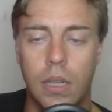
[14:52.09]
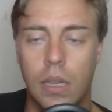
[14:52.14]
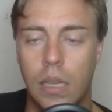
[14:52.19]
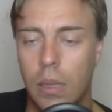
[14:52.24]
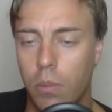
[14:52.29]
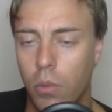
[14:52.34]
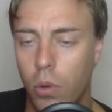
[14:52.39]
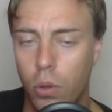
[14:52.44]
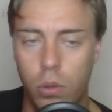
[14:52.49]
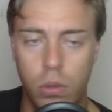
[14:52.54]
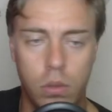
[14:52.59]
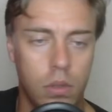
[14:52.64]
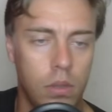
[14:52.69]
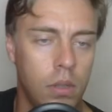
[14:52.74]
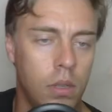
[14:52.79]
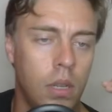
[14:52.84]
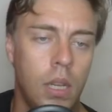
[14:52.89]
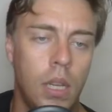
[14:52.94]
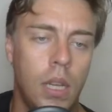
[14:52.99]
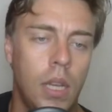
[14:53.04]
Liam Lawson,
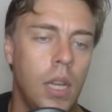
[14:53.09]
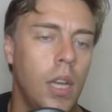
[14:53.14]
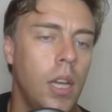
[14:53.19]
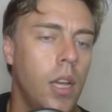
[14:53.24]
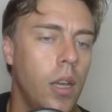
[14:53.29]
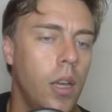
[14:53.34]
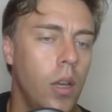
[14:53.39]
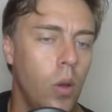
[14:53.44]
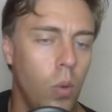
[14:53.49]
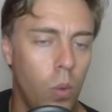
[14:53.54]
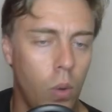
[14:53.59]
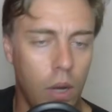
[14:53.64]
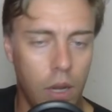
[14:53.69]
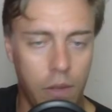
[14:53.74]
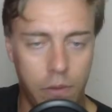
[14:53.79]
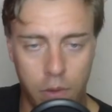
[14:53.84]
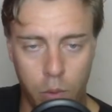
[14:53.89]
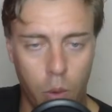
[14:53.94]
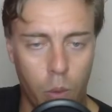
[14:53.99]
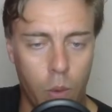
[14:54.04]

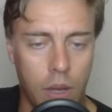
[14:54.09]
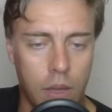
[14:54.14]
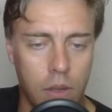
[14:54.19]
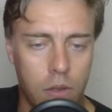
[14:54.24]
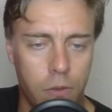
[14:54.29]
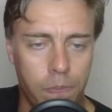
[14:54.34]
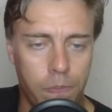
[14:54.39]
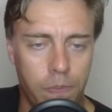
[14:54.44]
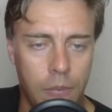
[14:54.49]
whatever we want.